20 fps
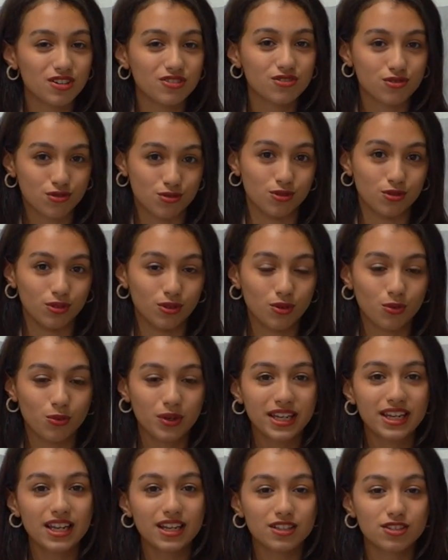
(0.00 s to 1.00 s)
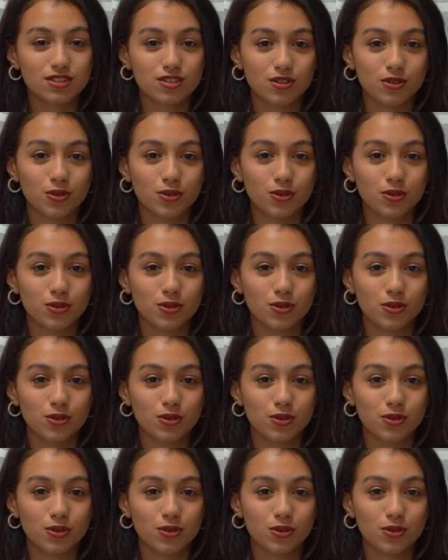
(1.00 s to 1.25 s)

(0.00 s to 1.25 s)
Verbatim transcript: of our school. We get